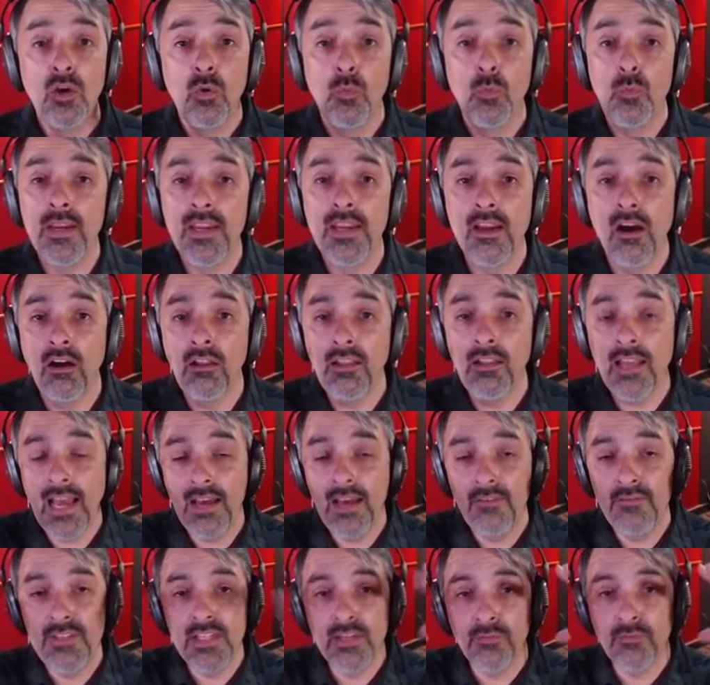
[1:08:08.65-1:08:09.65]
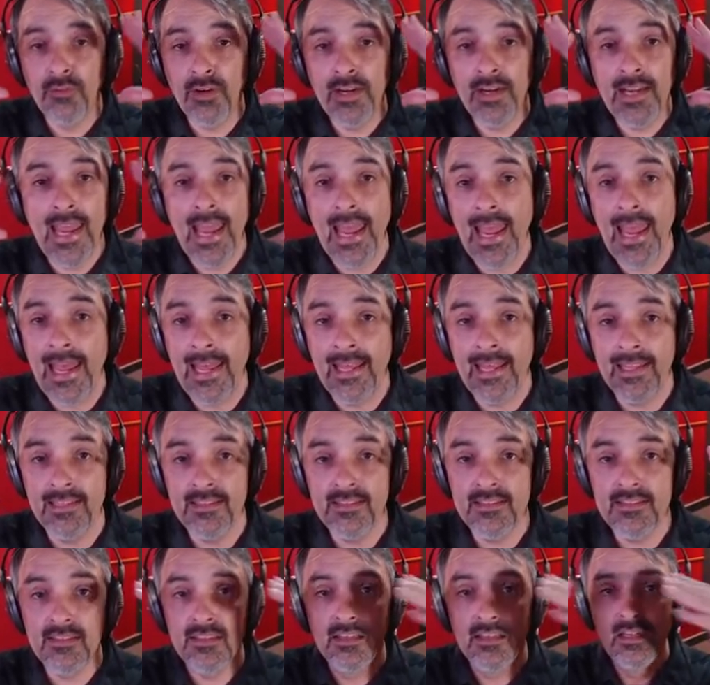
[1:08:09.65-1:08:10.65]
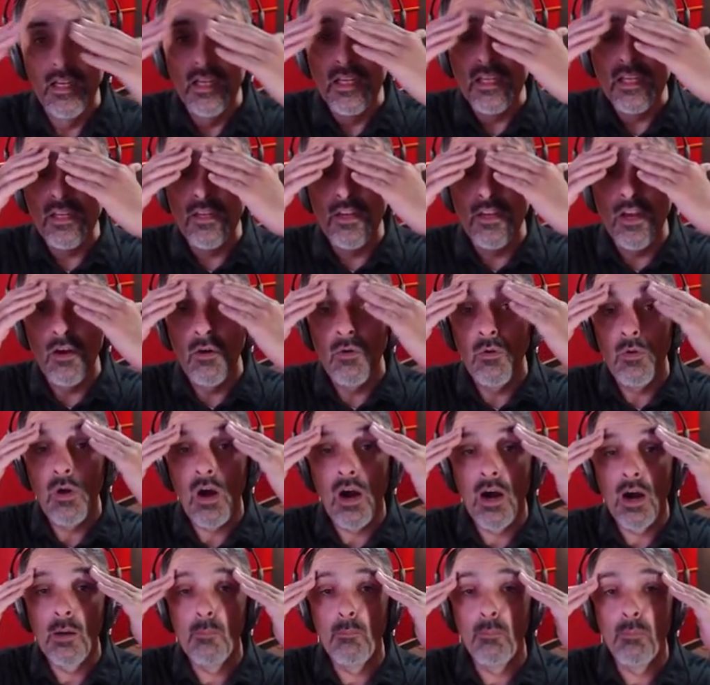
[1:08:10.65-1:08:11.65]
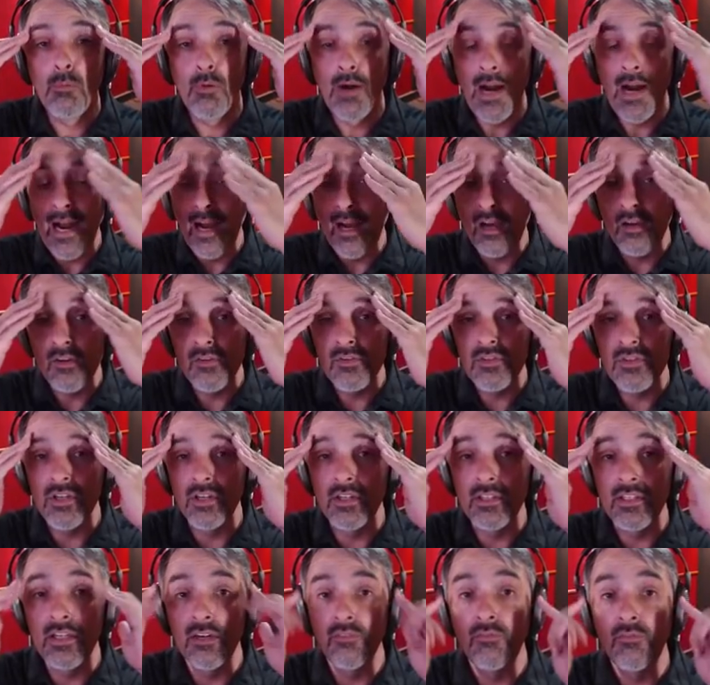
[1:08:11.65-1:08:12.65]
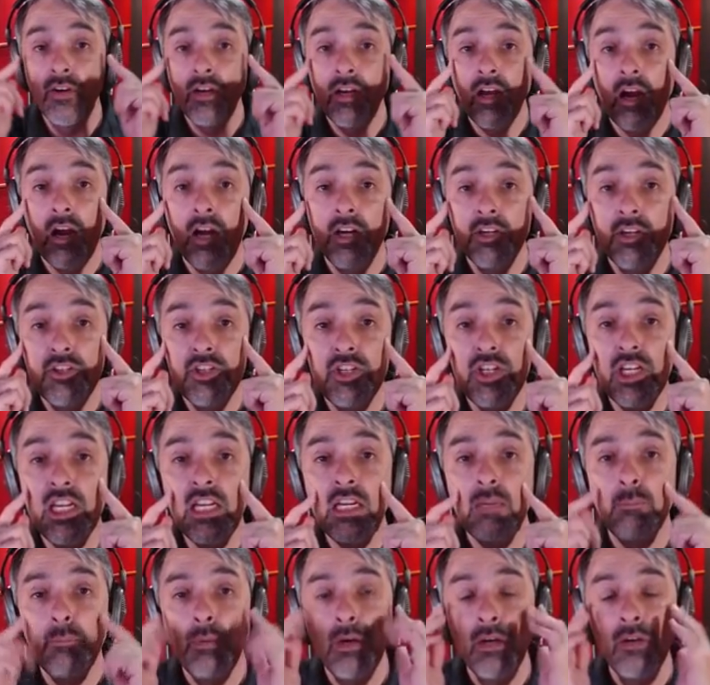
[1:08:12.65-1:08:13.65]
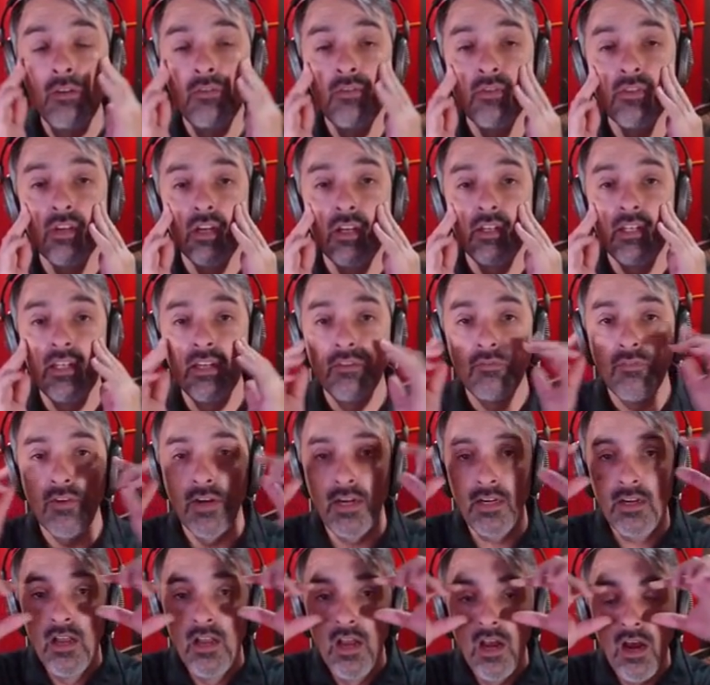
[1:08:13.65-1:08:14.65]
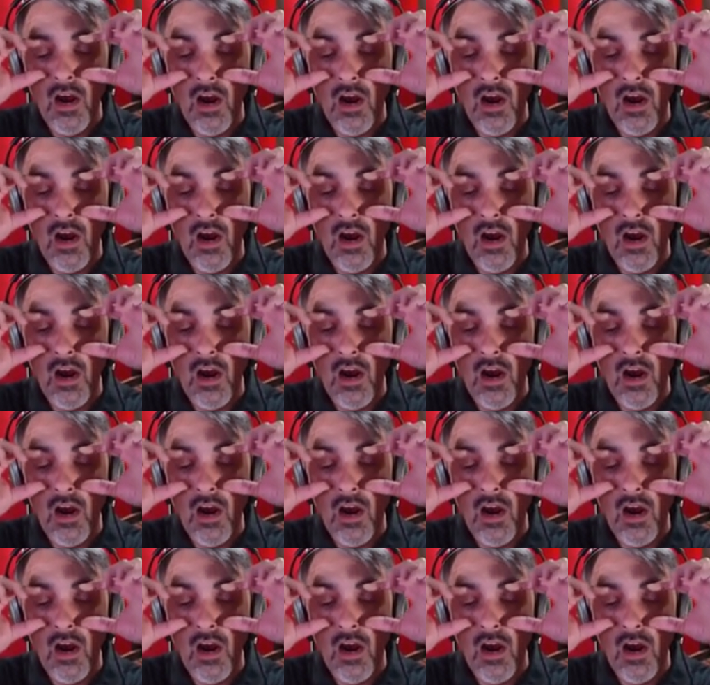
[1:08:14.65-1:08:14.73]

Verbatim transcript: We all have different heads. You know, our brows are different. Our cheekbones are different.